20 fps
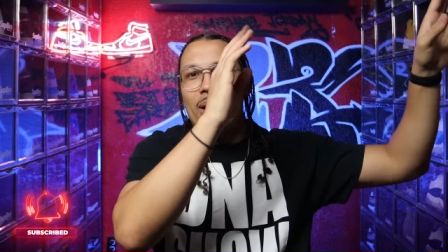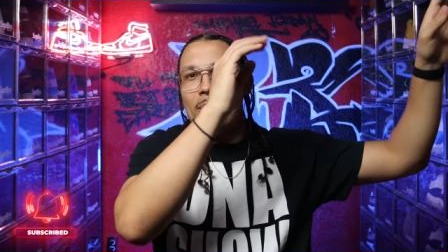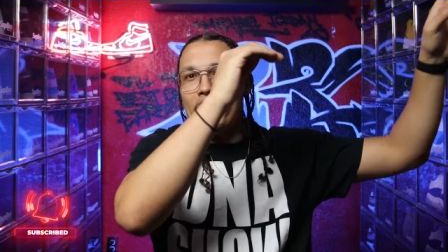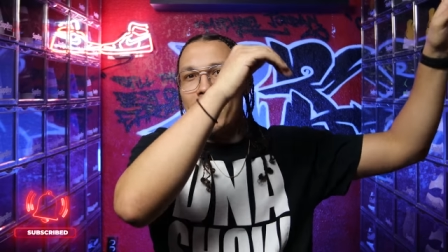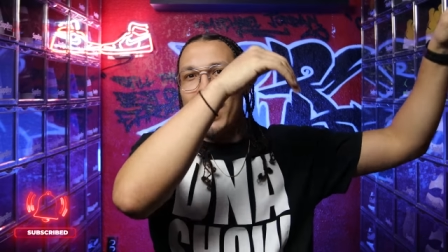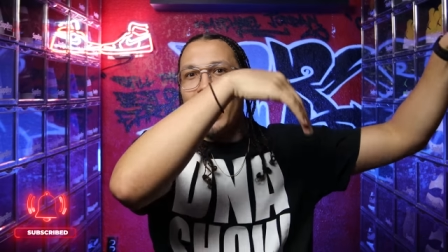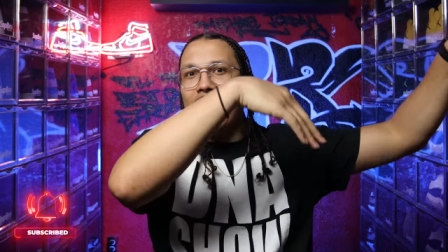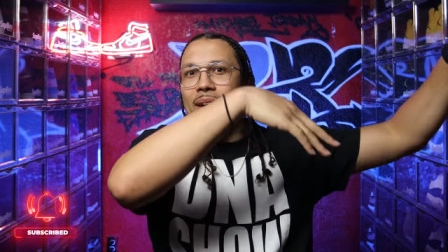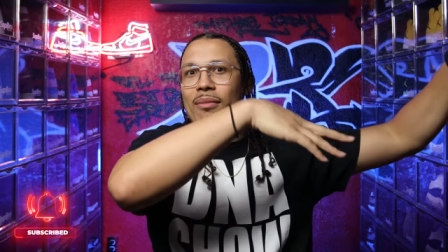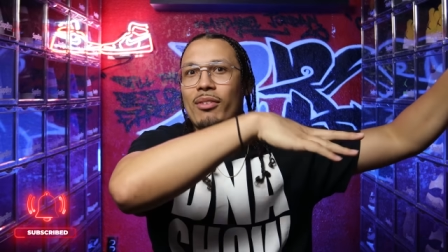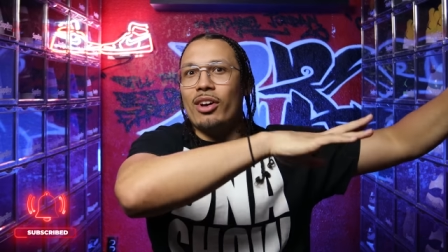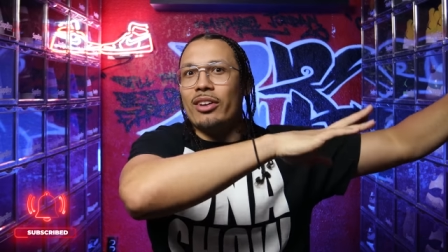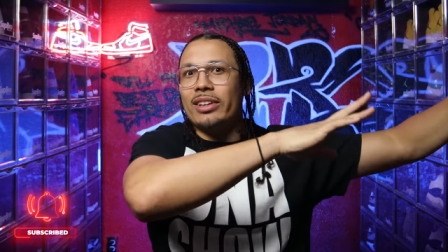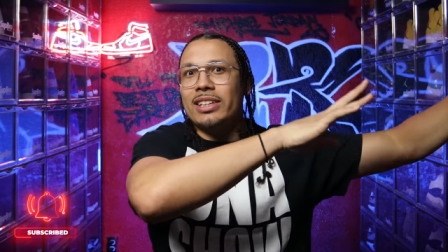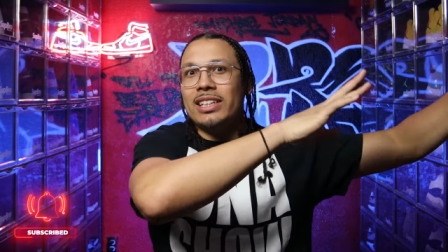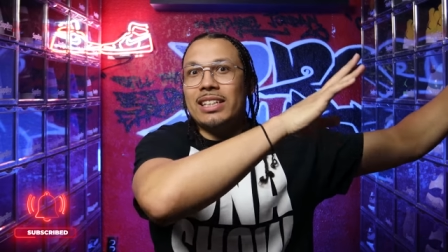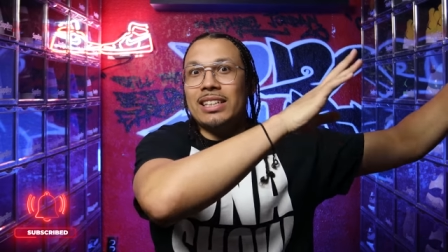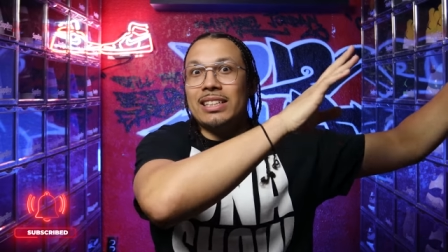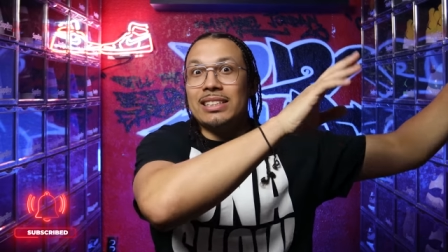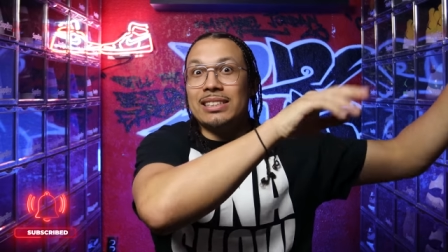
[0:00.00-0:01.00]
I'm gonna have all
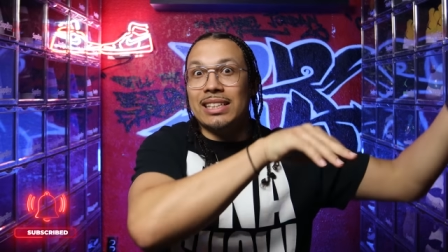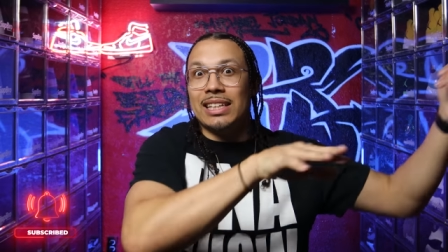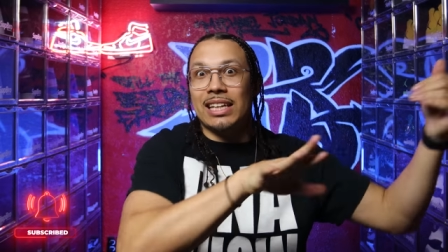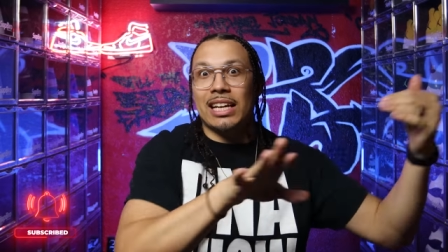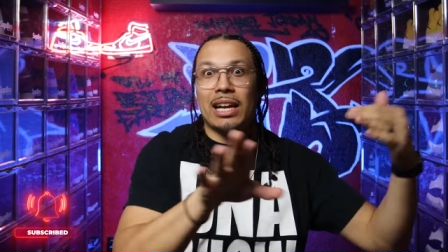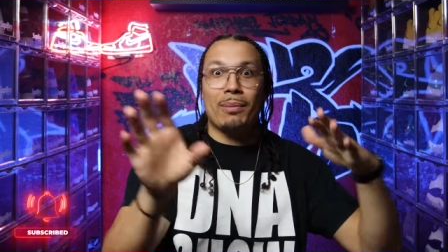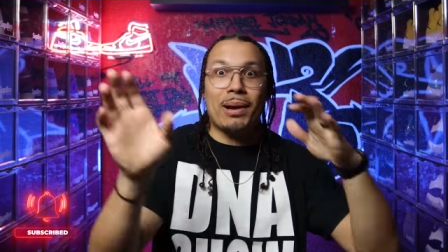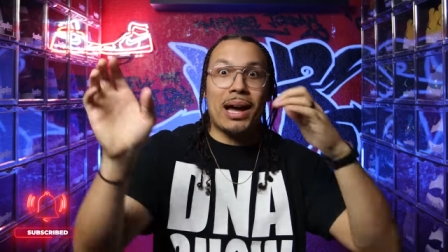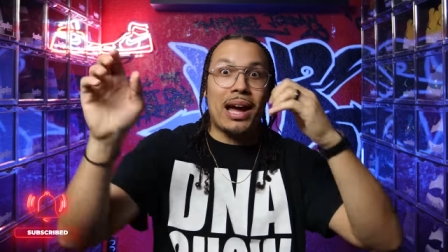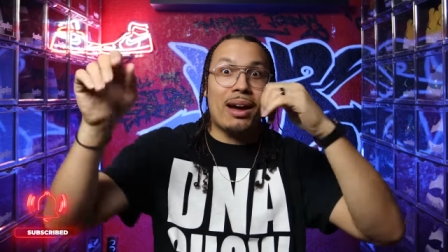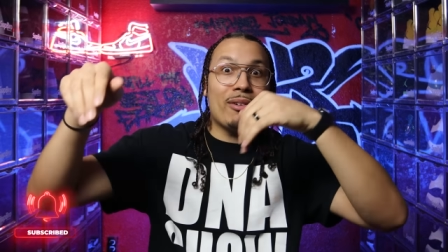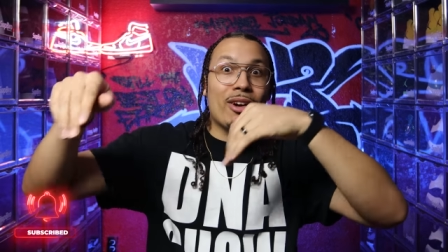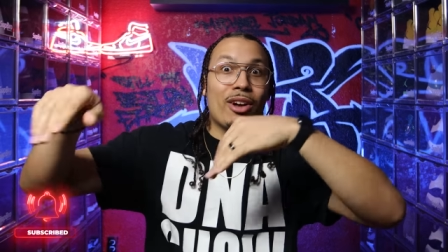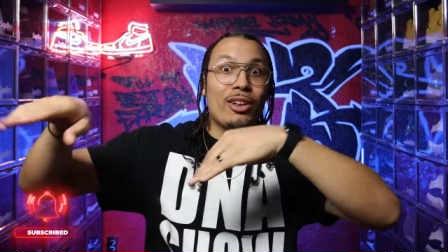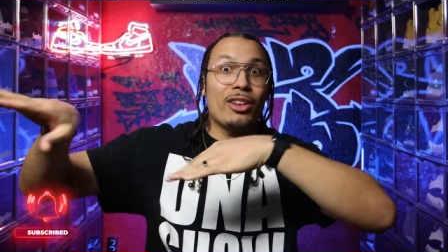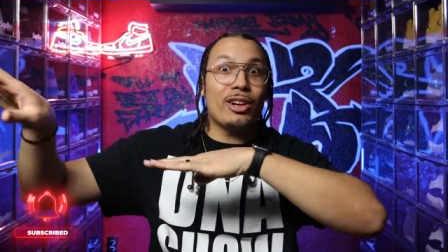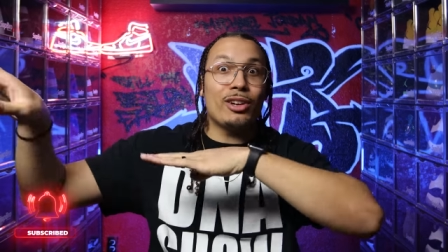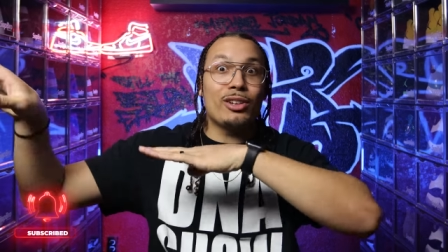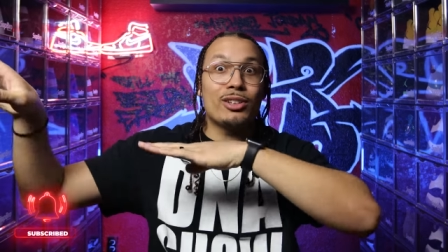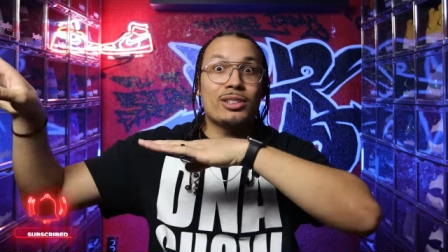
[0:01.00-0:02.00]
these and I'm gonna have
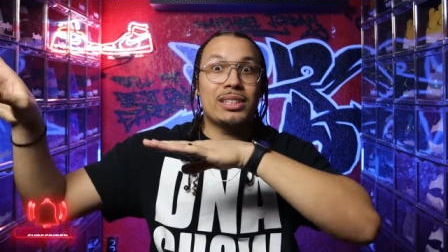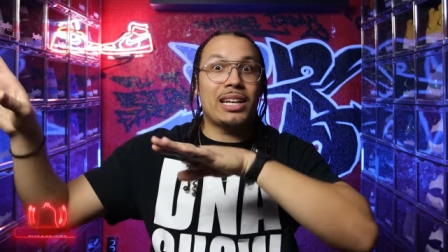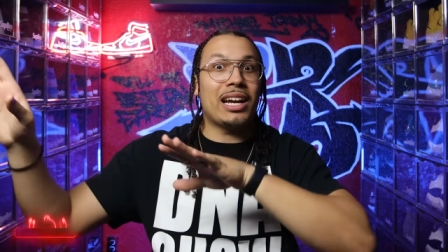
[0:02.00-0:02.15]
all those